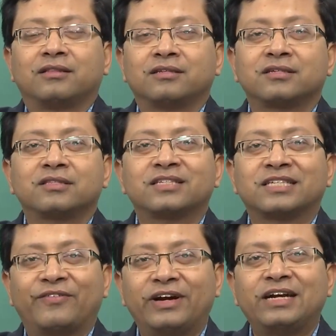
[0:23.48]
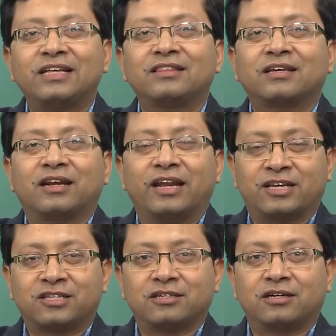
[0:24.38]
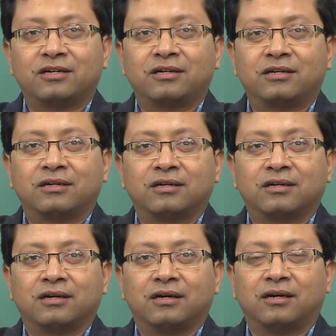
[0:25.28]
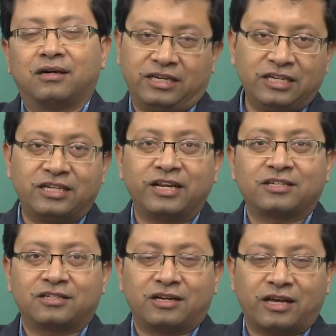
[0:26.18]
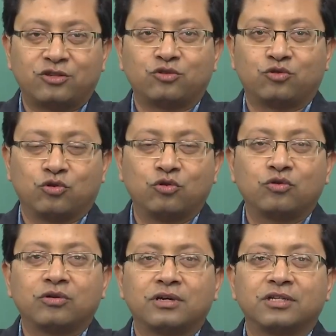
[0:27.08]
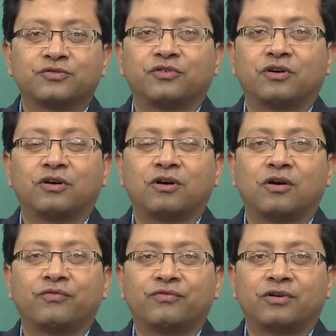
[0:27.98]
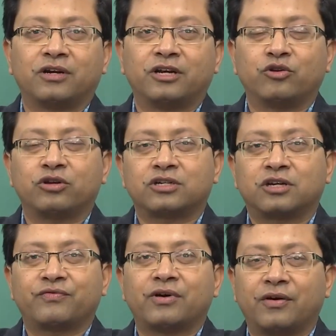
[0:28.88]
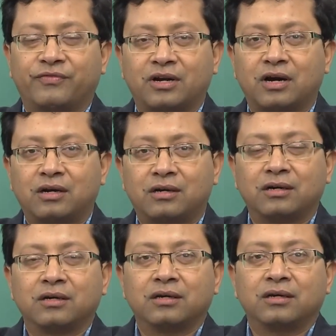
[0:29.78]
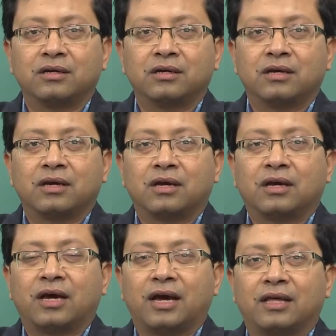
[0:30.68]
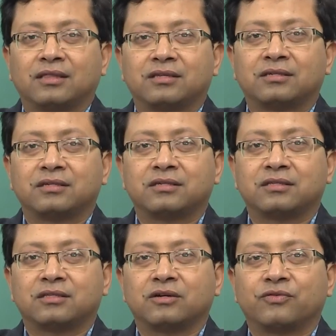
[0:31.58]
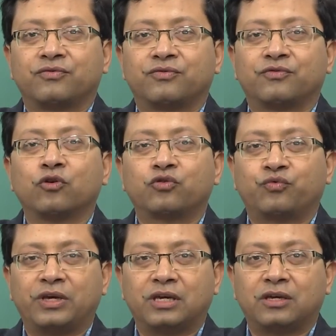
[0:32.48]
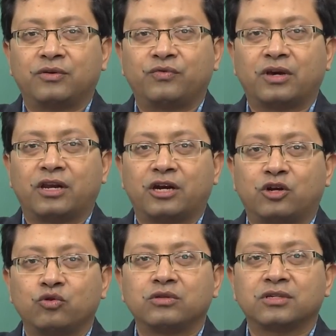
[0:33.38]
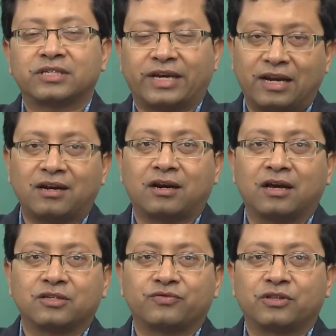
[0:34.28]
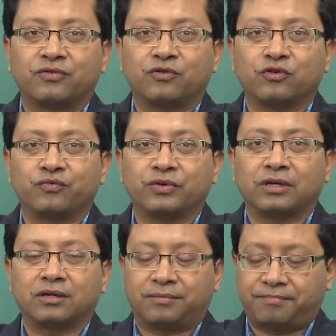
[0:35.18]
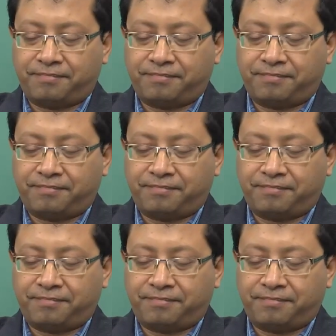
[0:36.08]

This is the 17th lecture. Each lecture, as you know, is for duration of half an hour, and this is the 4th week we are into, the second class for the 4th week.